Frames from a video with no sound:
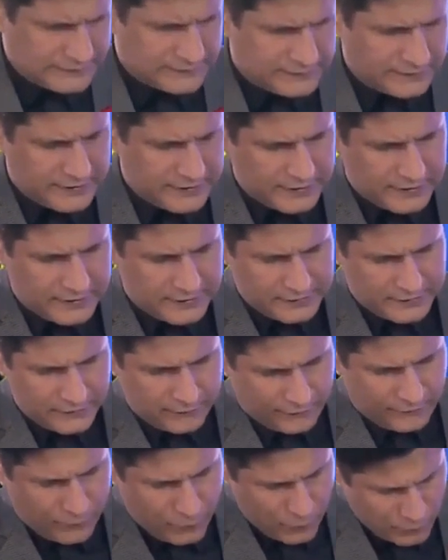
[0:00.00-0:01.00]
in there in the
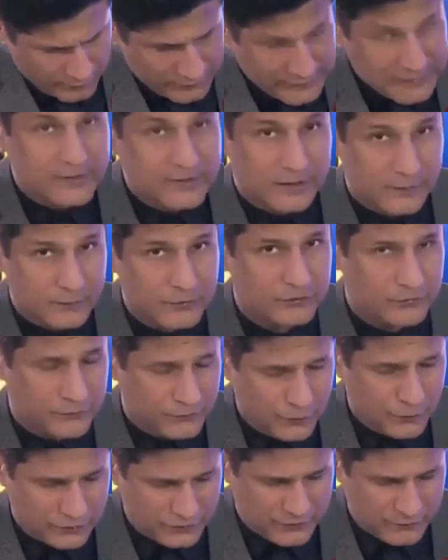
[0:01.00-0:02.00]
phone, but I'll come to the
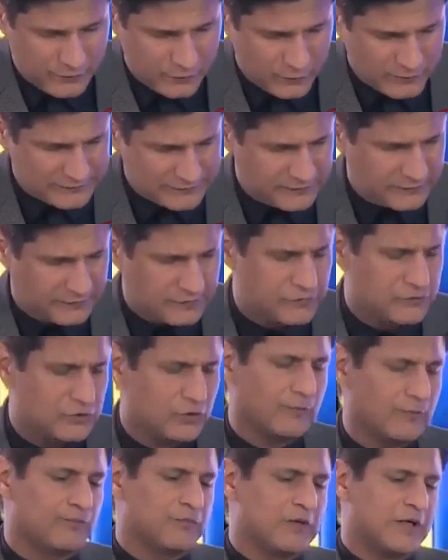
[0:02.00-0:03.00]
phone. Give me 1 second.
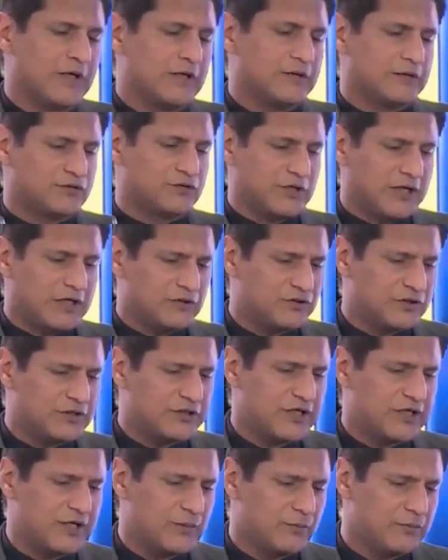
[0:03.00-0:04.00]
So the charging
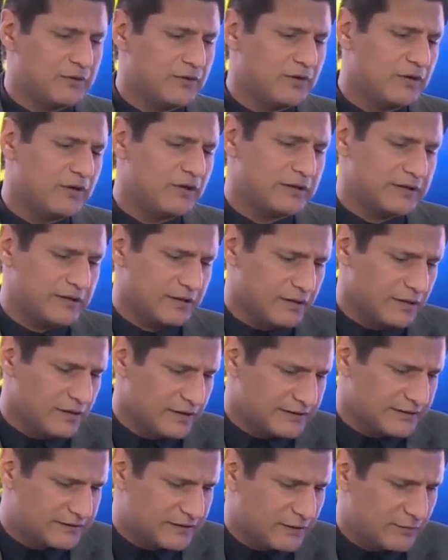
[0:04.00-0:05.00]
cable,
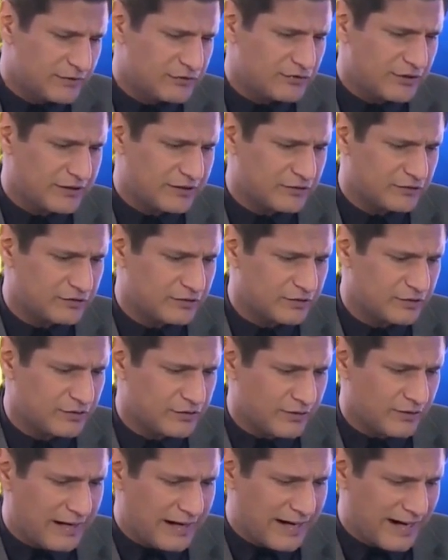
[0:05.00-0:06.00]
the SIM
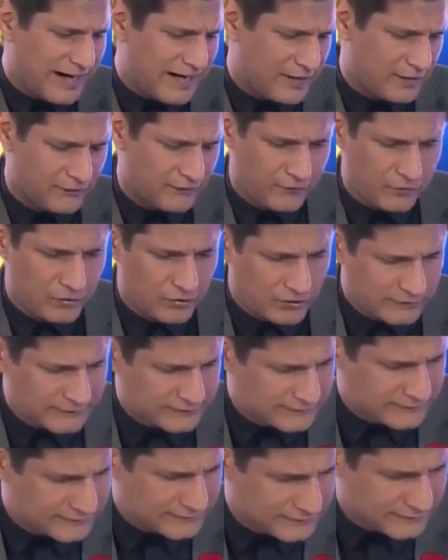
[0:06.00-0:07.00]
ejector, and of
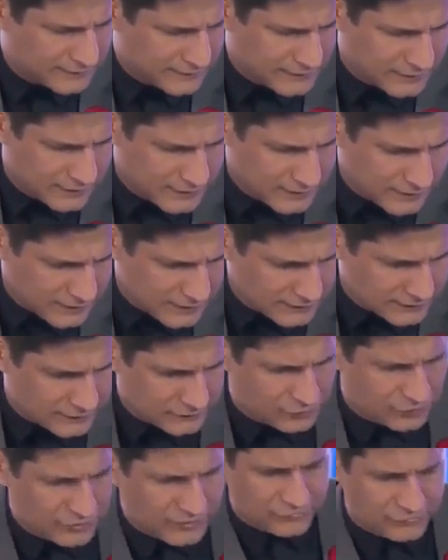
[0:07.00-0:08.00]
course, the
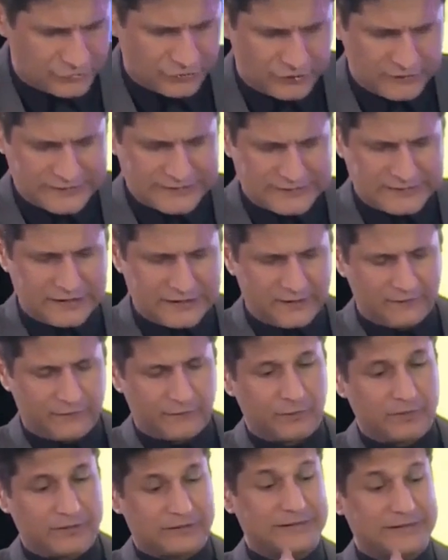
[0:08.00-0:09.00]
charger itself.
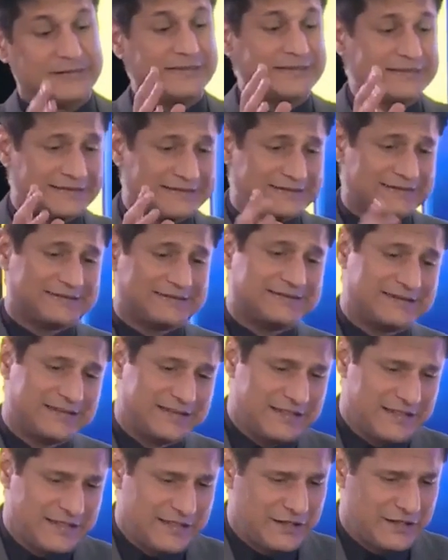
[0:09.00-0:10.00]
But this
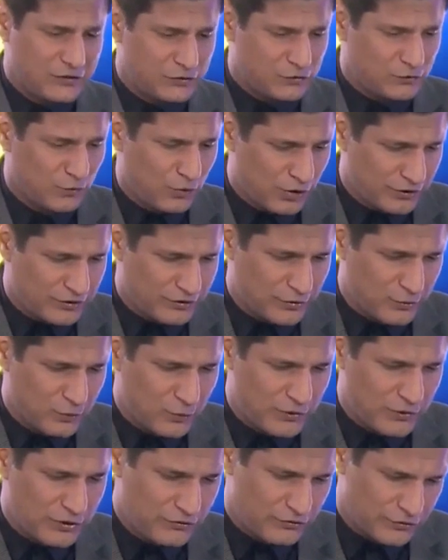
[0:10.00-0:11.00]
is what
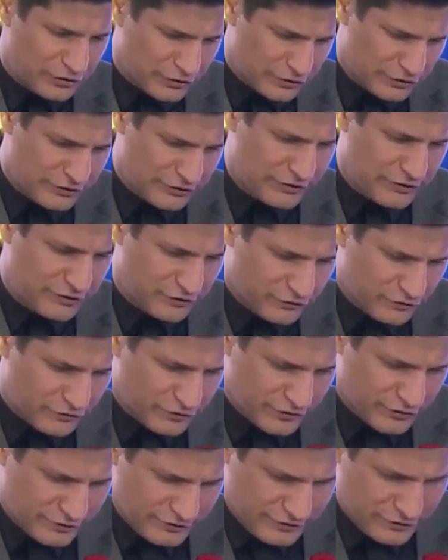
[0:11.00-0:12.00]
we're
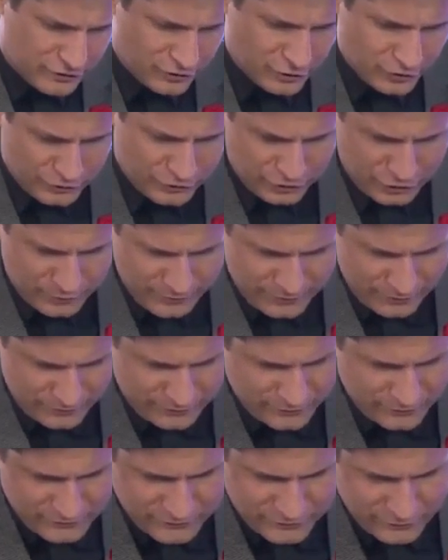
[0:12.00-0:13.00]
really talking about.
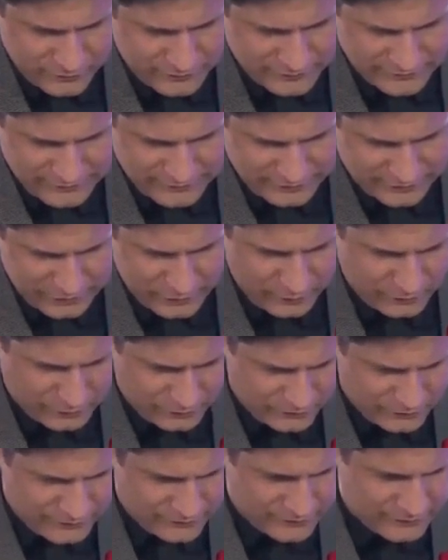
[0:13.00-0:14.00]
Just give me a second,
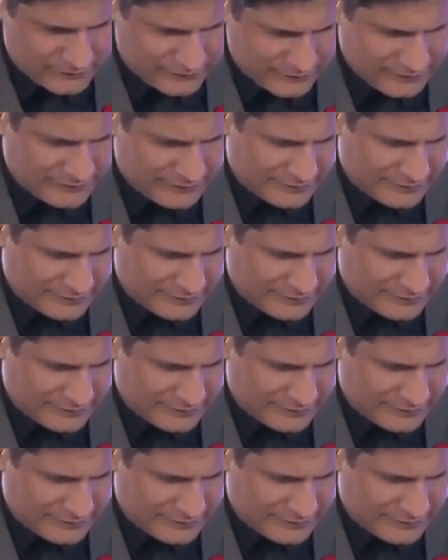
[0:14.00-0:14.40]
because